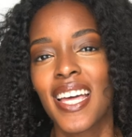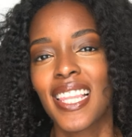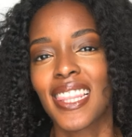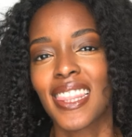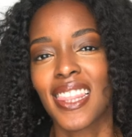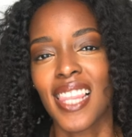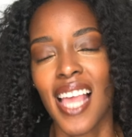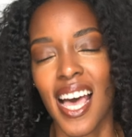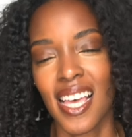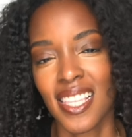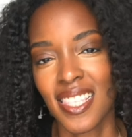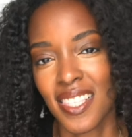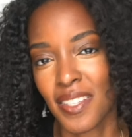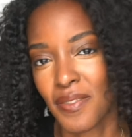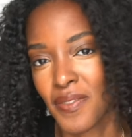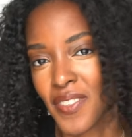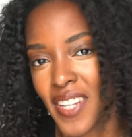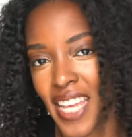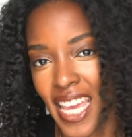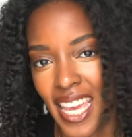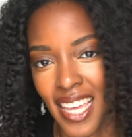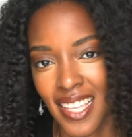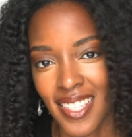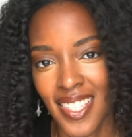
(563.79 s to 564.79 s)
lots of
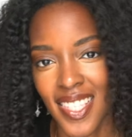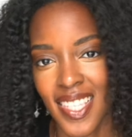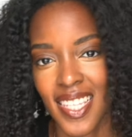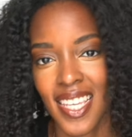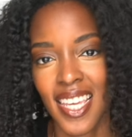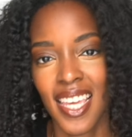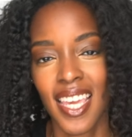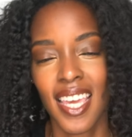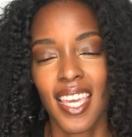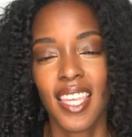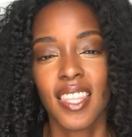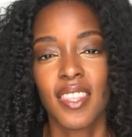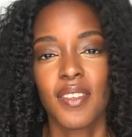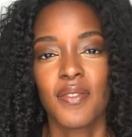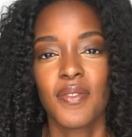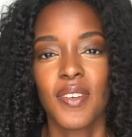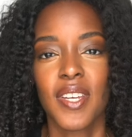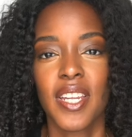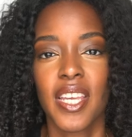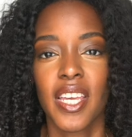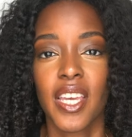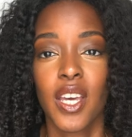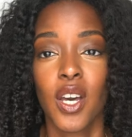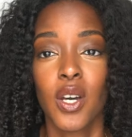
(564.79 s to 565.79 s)
dancing in the
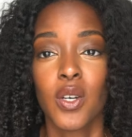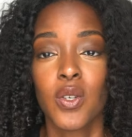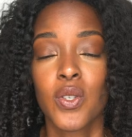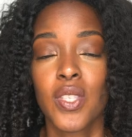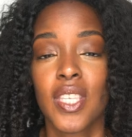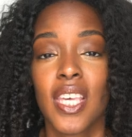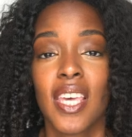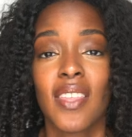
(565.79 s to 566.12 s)
videos,